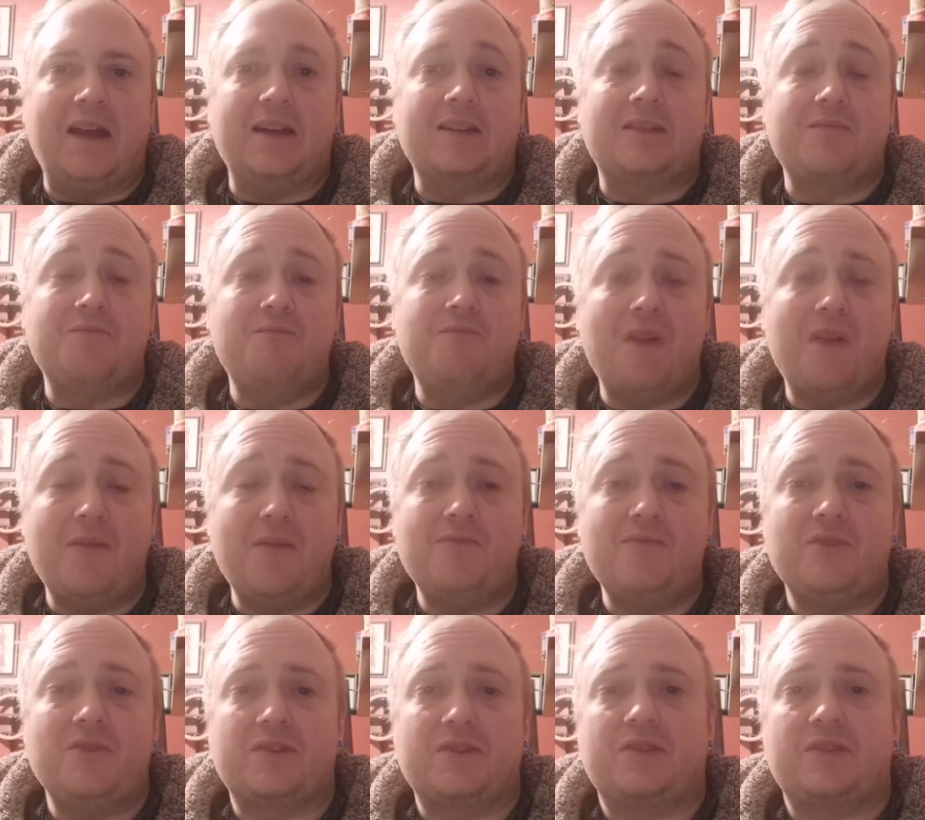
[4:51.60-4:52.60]
As
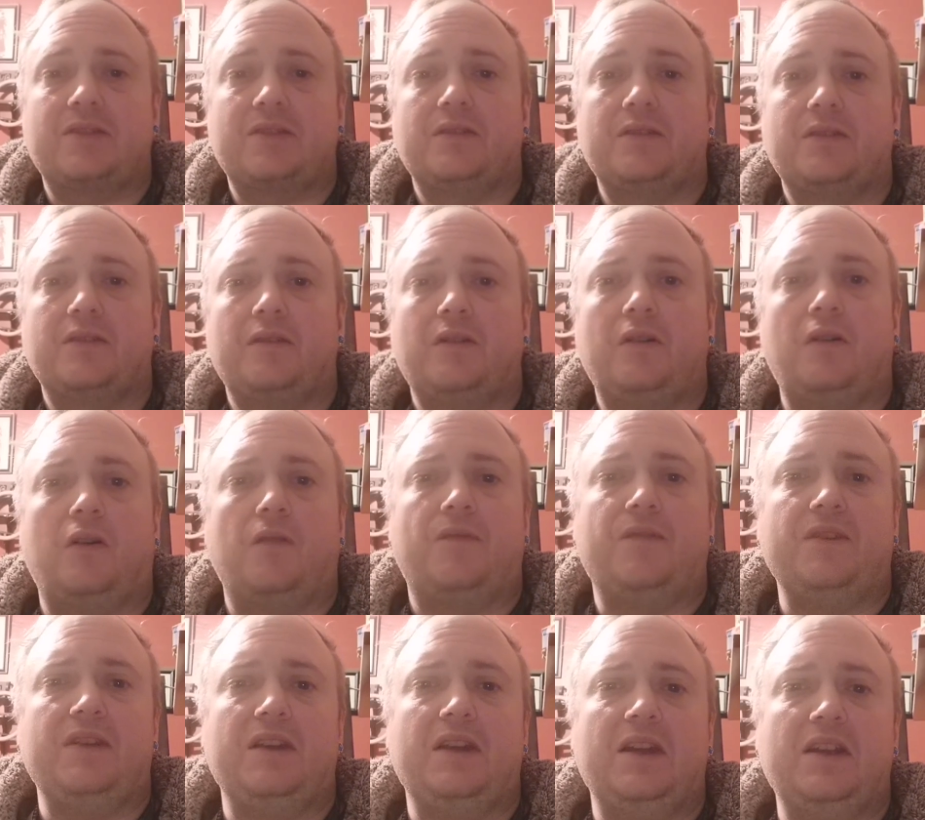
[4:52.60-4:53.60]
members
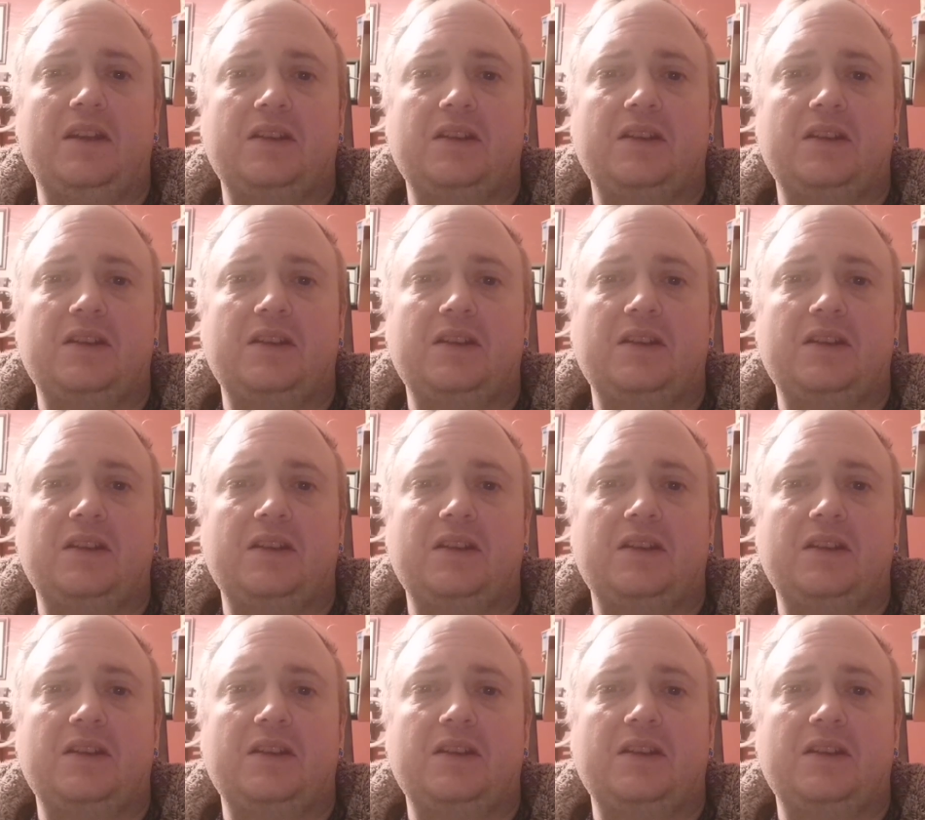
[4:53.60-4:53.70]
of the